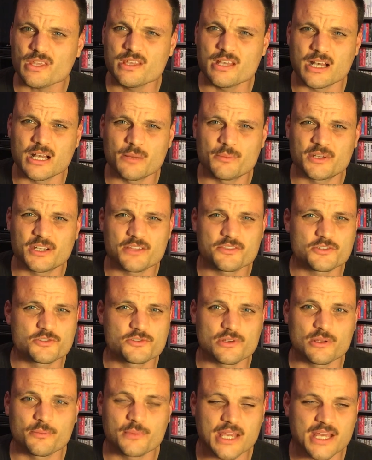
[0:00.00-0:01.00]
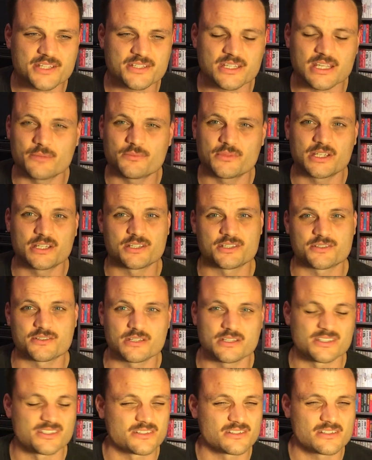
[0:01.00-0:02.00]
Another Dreamcast game that
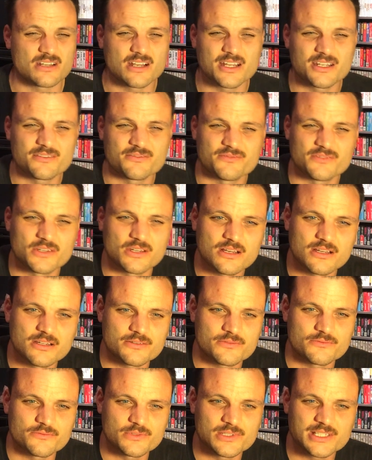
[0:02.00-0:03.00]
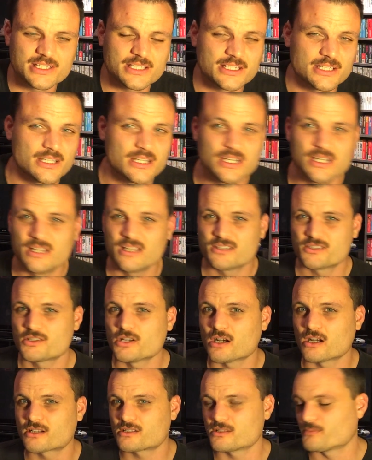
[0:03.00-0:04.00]
is kind of not really
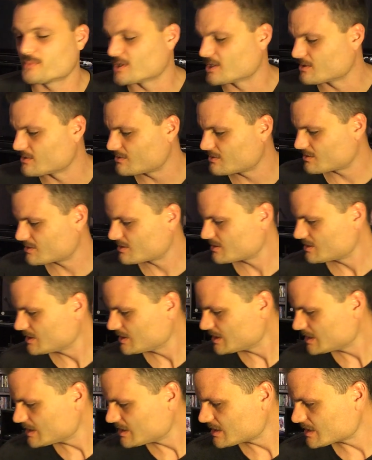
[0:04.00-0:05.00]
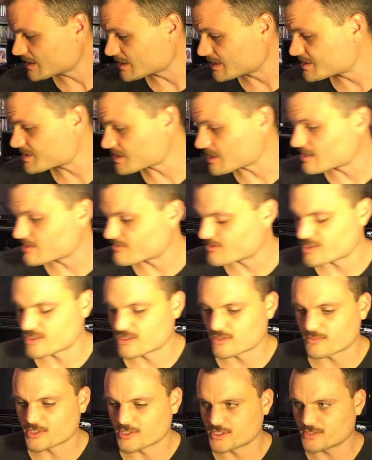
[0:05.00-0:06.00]
talked about. At least I never
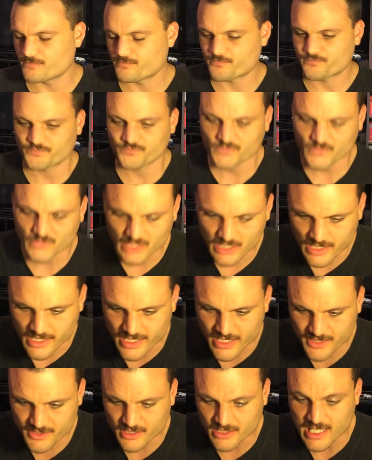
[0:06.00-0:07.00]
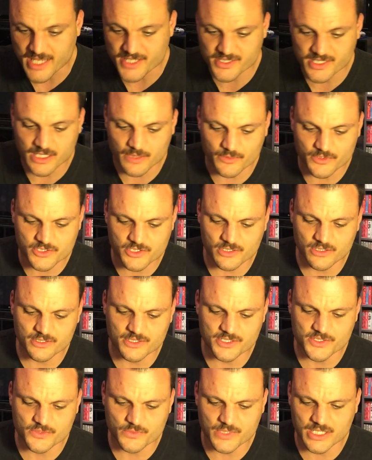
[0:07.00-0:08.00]
hear about it. And the last game I'll show you
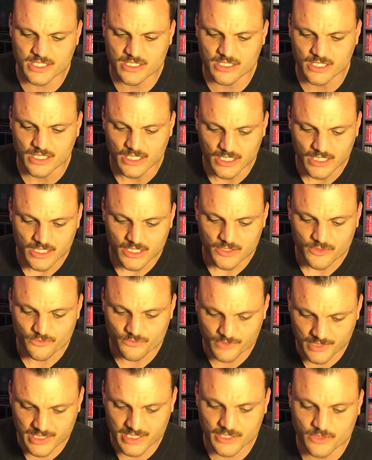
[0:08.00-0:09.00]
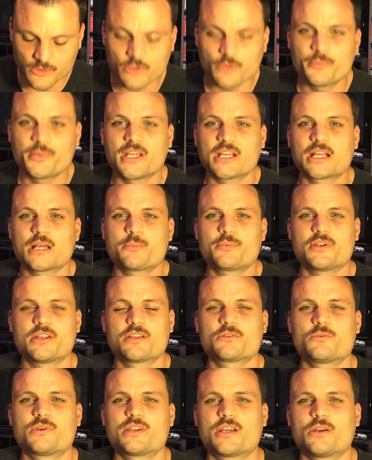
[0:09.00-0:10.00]
this week, really cool pickup.
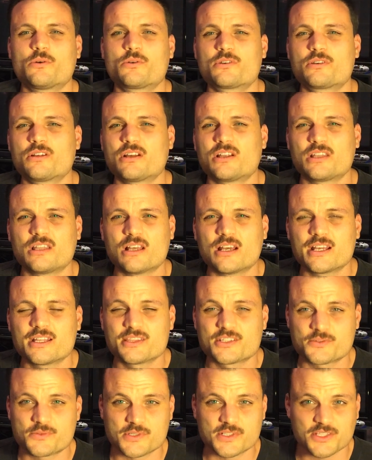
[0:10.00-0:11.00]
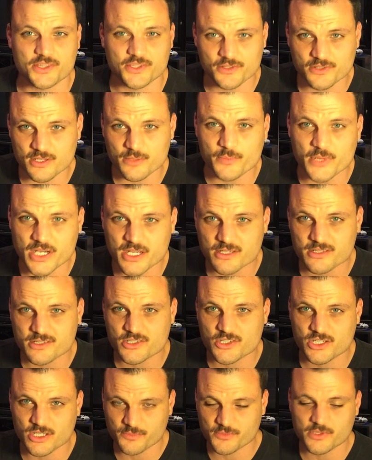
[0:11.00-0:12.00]
Another one I ordered online. This was $30
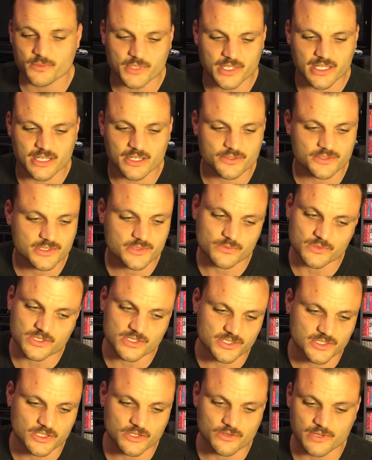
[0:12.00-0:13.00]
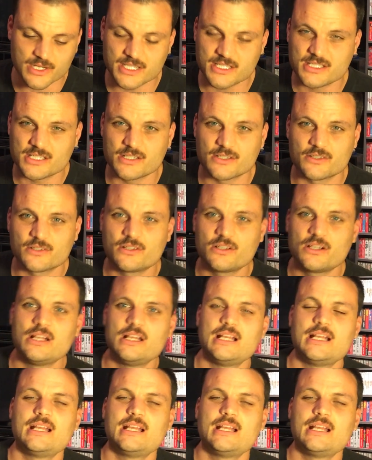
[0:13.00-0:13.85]
shipped to my house, which is a great deal.